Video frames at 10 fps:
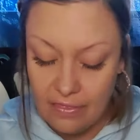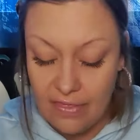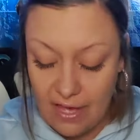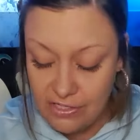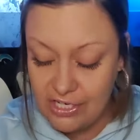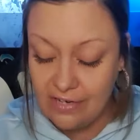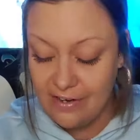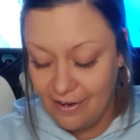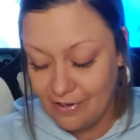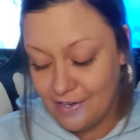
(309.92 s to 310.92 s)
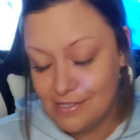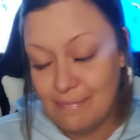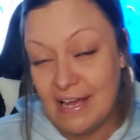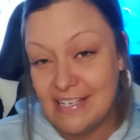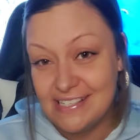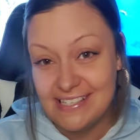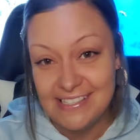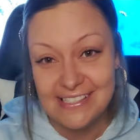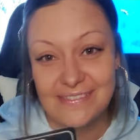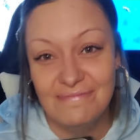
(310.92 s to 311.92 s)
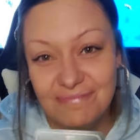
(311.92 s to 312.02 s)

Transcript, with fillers: Thou shalt not cross Pisces.